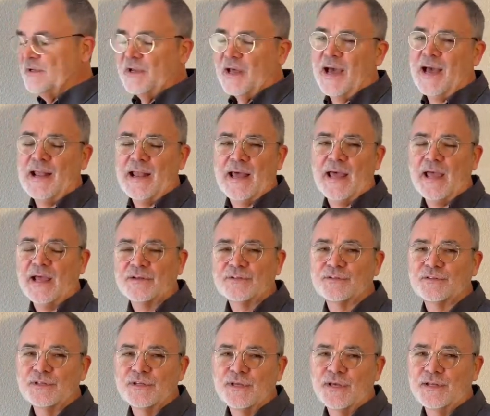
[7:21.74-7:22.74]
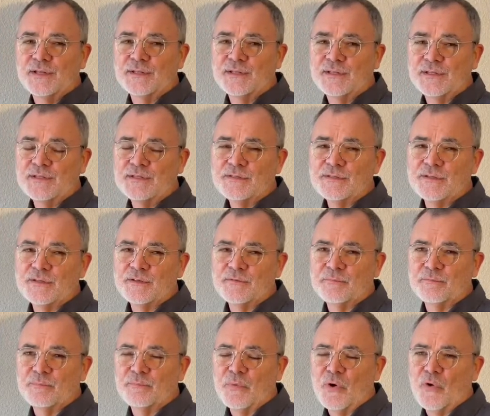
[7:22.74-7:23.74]
not actually get a decent
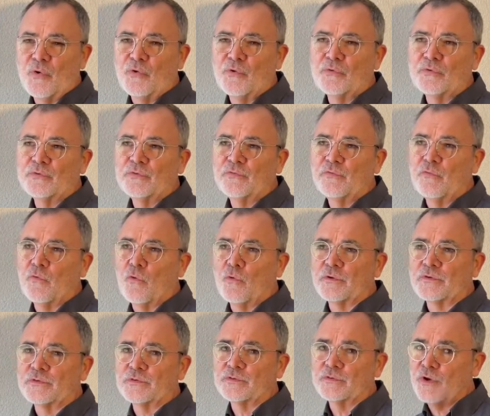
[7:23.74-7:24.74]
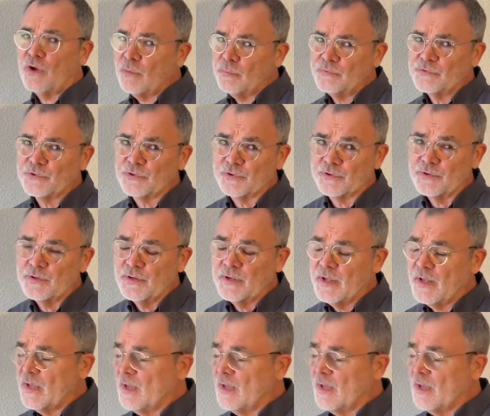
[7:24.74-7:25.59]
pose for sculpture.